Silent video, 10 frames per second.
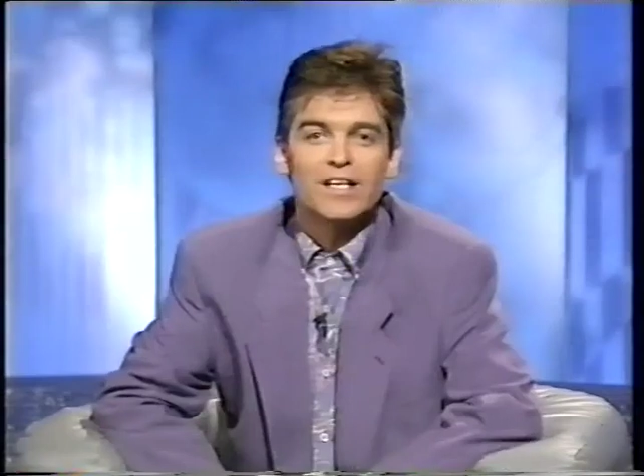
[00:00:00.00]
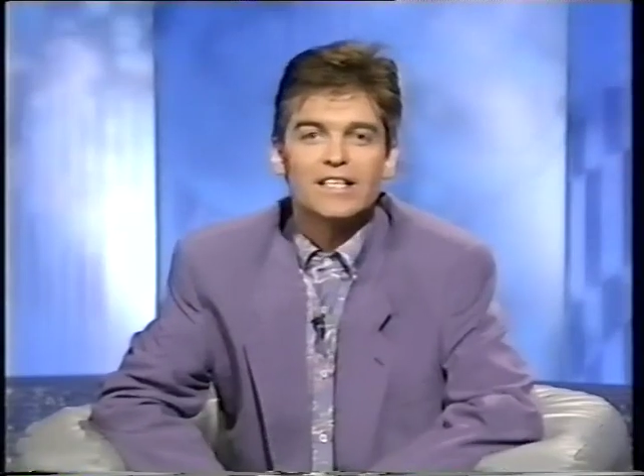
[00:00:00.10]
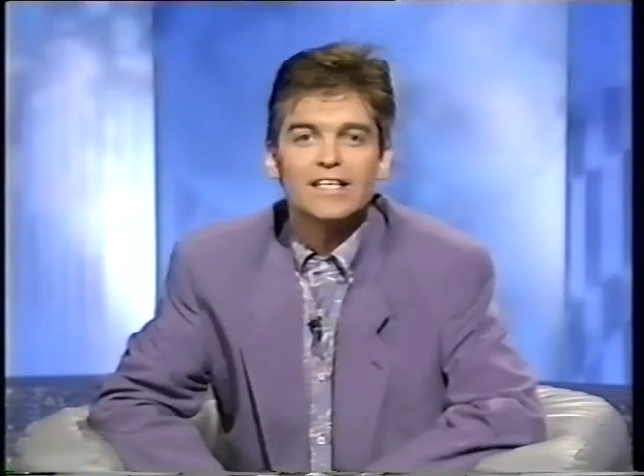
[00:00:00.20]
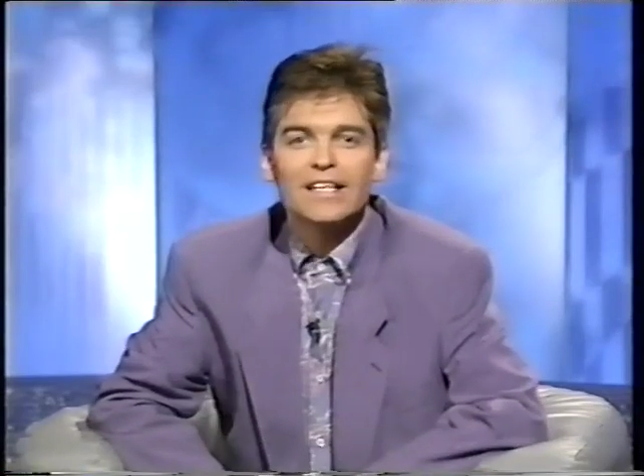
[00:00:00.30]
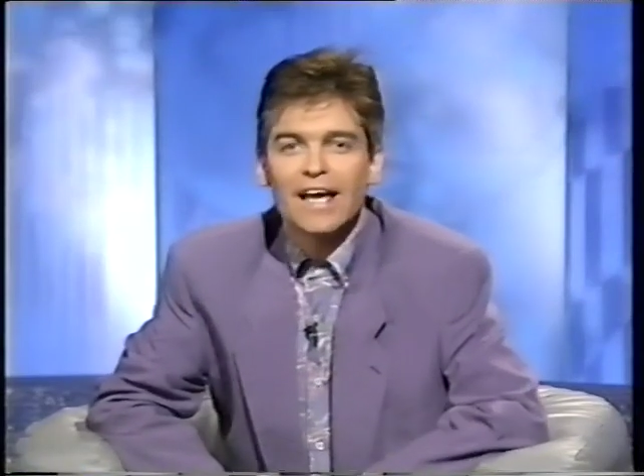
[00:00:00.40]

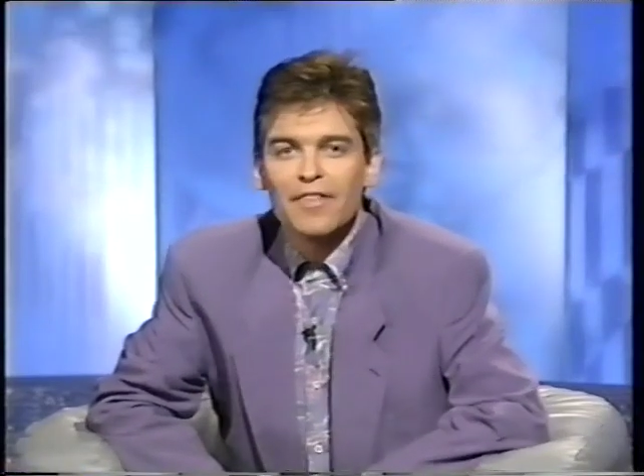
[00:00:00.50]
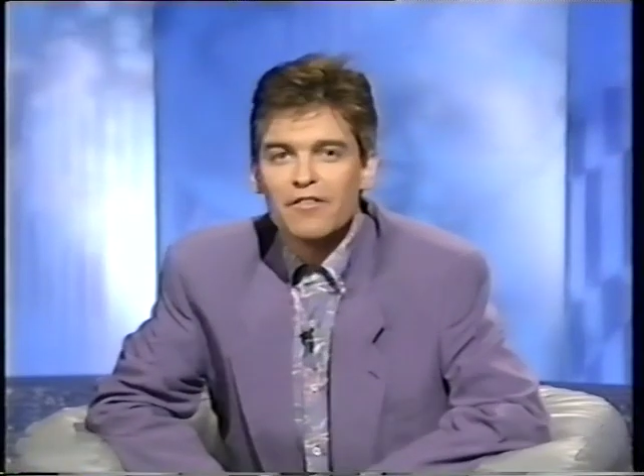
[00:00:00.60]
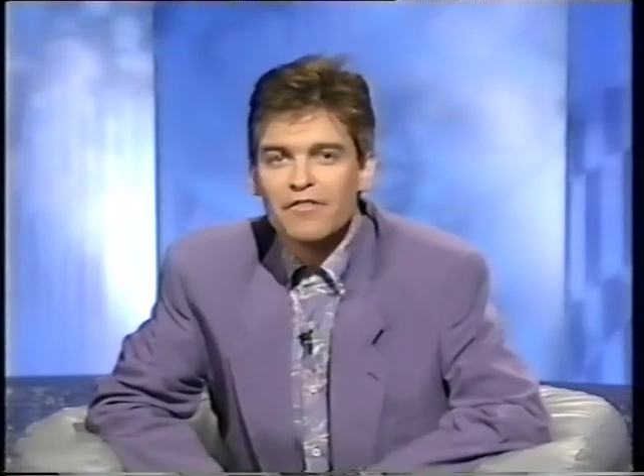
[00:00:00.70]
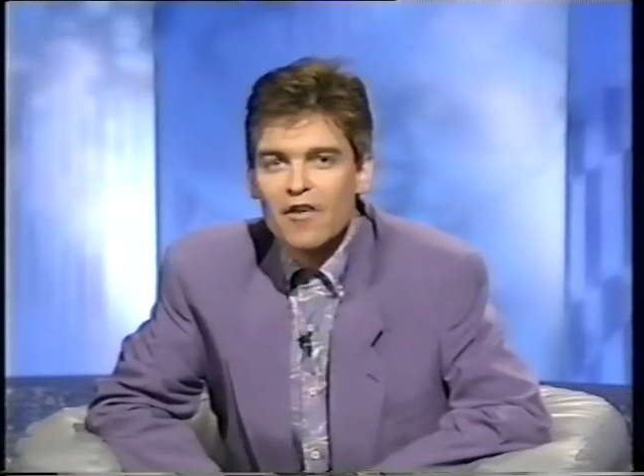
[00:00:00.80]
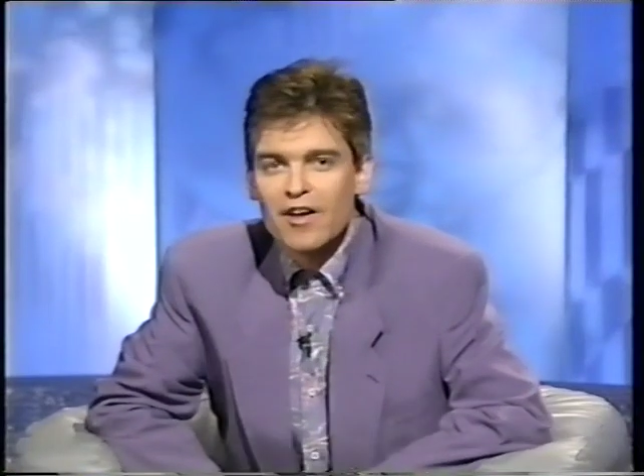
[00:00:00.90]
It didn't get
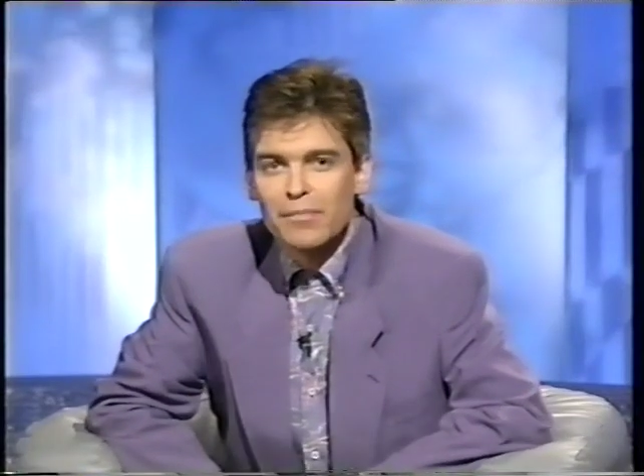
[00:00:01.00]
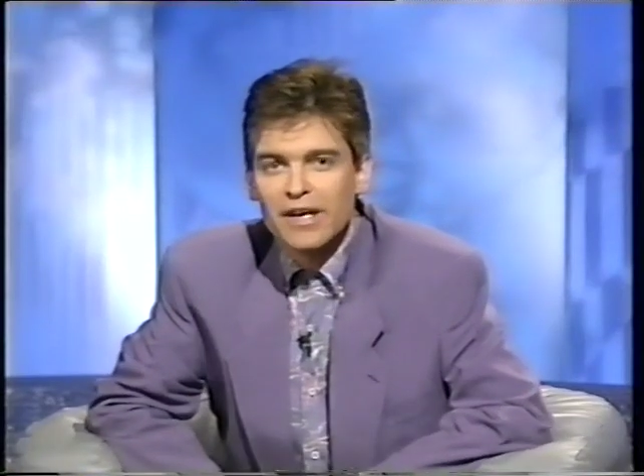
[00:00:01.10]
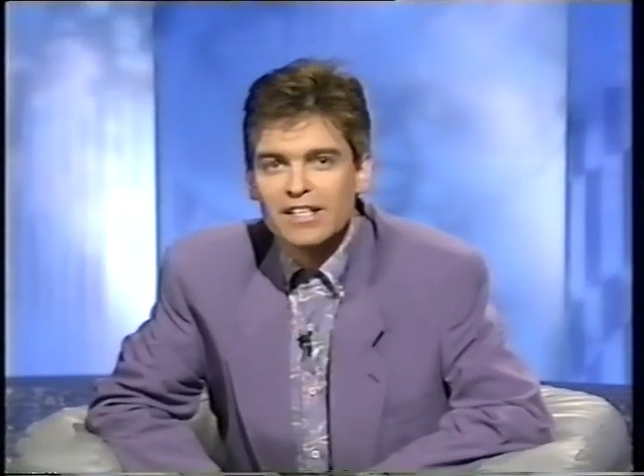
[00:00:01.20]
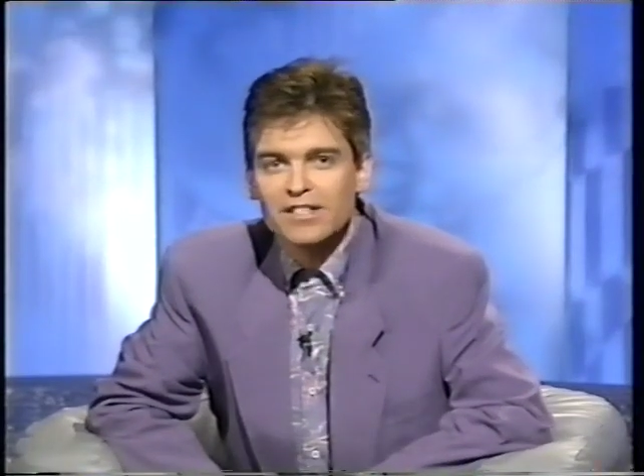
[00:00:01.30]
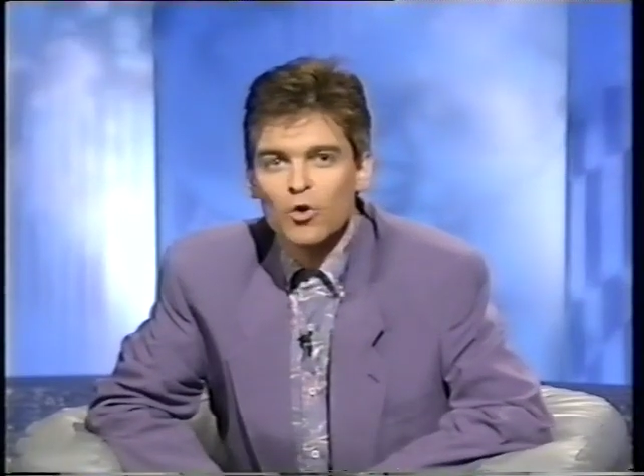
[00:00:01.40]
the very
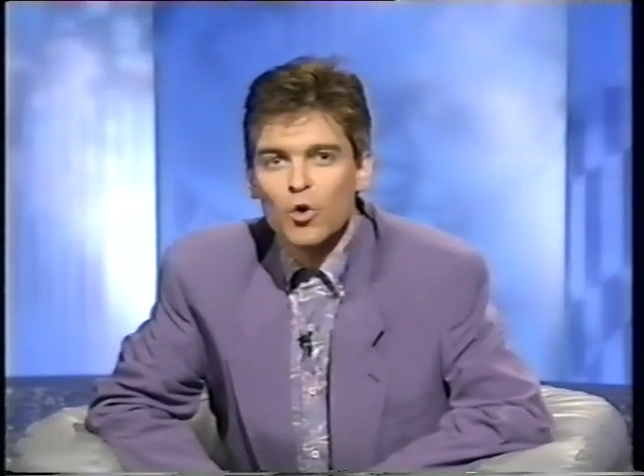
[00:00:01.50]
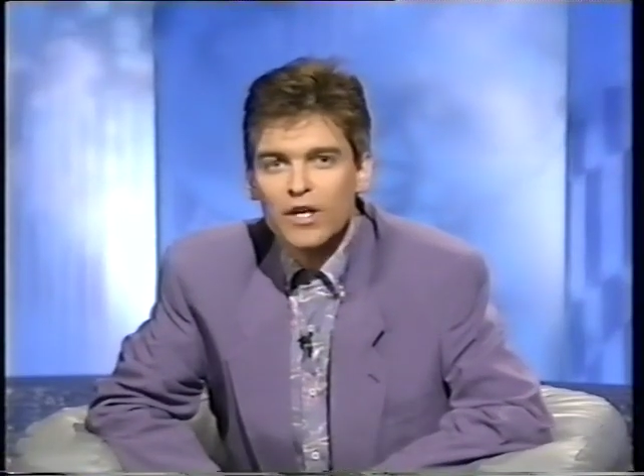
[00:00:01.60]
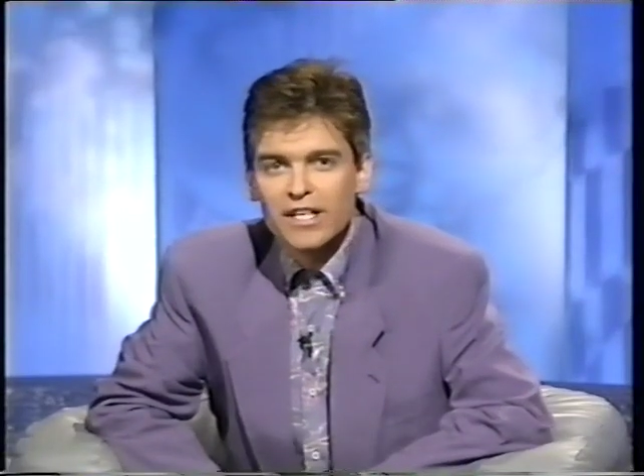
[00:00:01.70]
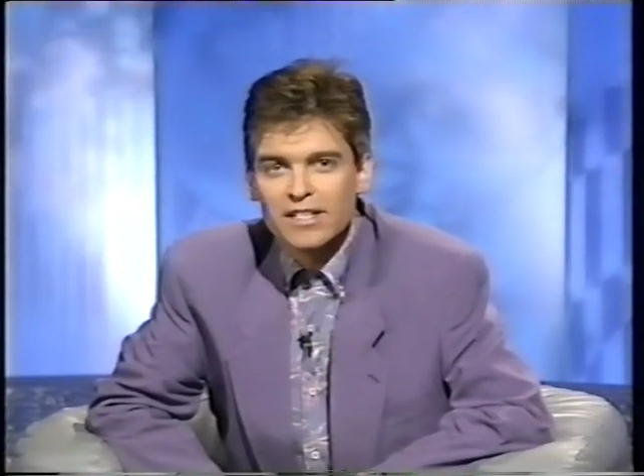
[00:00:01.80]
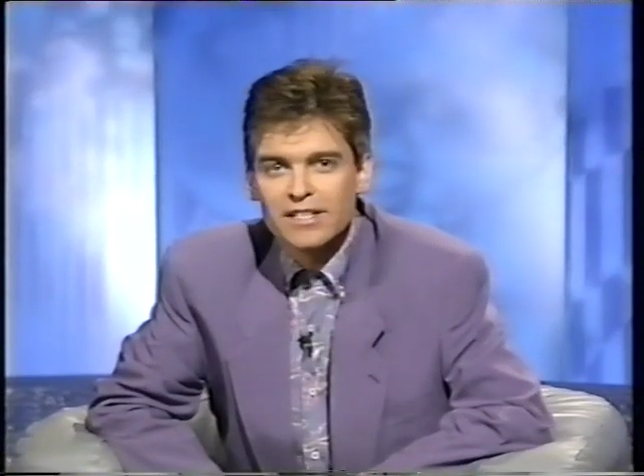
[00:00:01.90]
biggest
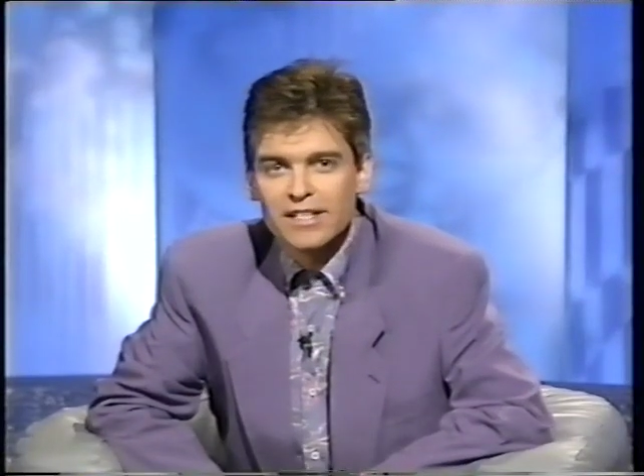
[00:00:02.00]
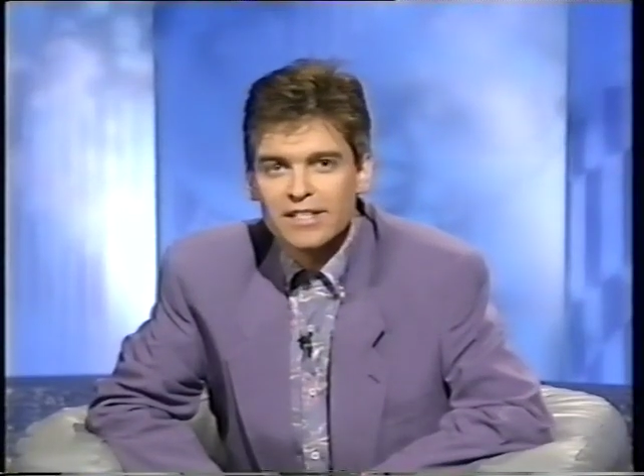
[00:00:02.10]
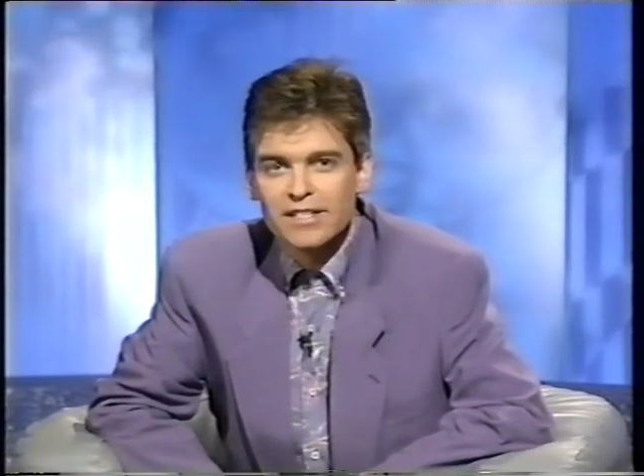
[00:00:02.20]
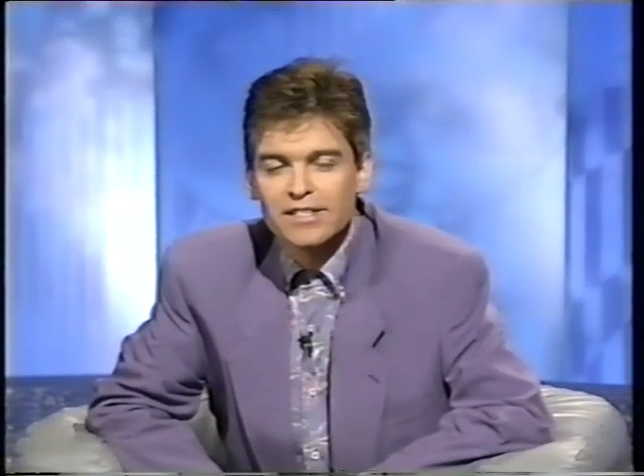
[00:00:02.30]
audiences.